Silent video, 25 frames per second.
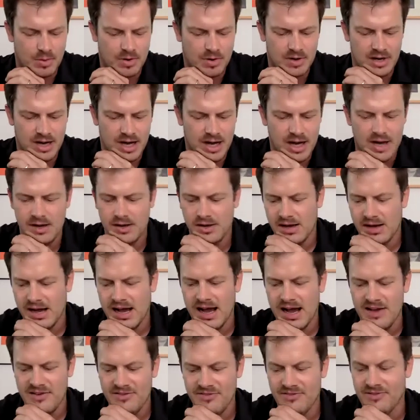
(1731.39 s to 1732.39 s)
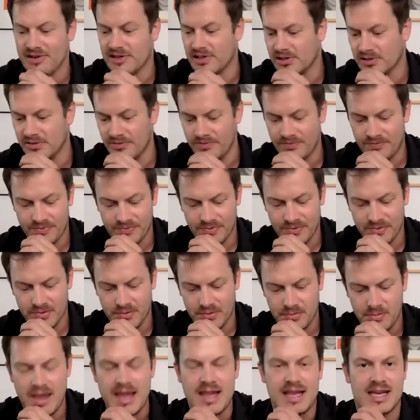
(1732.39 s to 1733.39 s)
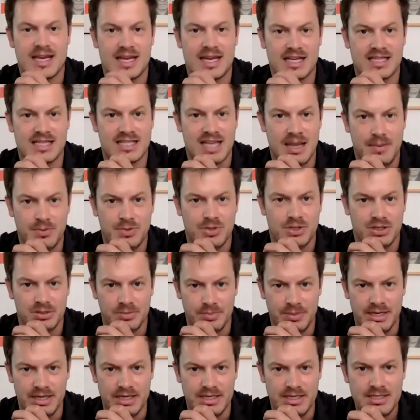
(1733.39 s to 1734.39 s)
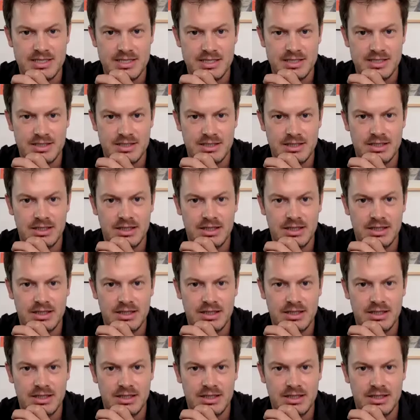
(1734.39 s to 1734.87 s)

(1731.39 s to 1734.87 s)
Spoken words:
We're now, I feel, making exceptional beers.